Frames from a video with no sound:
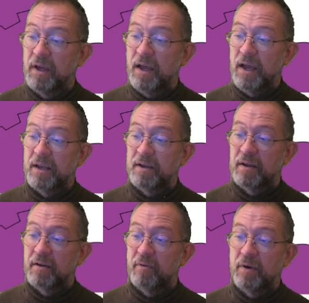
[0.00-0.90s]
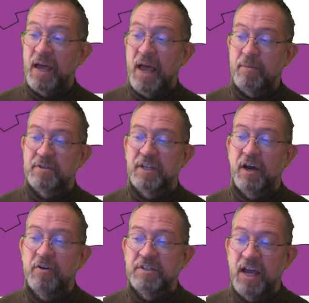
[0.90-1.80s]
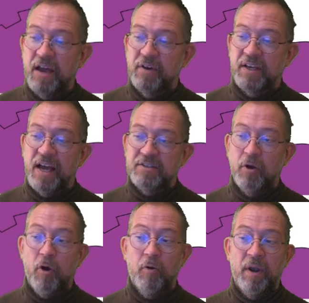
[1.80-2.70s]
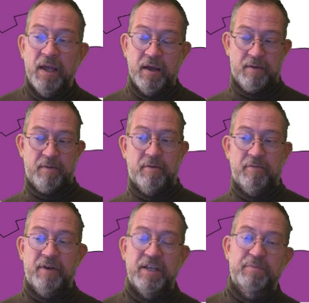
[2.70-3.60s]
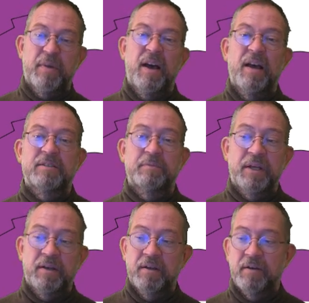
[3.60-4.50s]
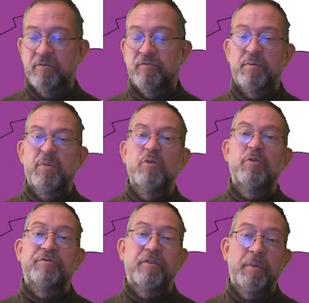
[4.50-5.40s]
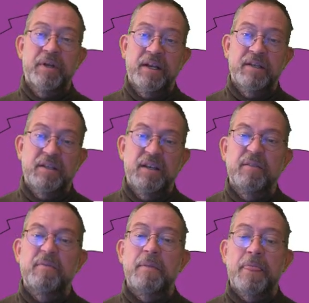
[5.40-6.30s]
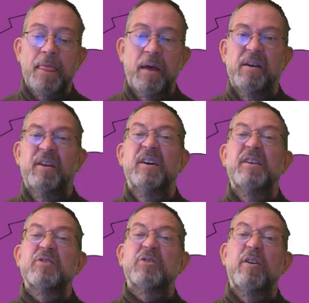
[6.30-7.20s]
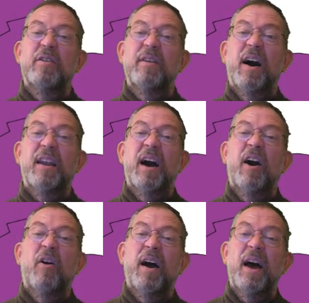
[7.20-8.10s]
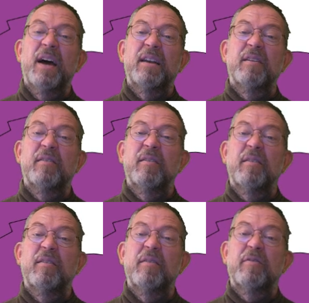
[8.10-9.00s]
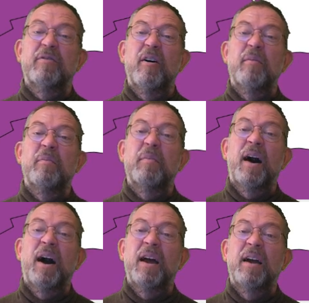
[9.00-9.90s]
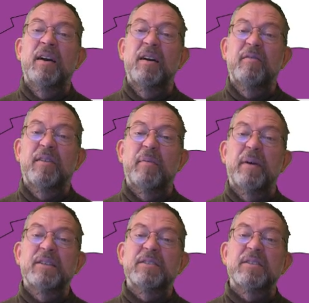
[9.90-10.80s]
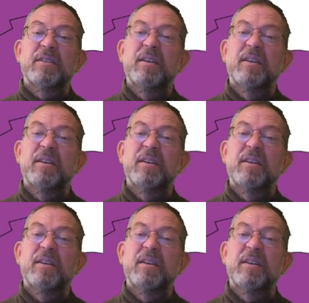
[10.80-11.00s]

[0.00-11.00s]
And what happens now is I have a nice hole here. Frederiksberg has been removed from my dataset. So if I now add from my VMS,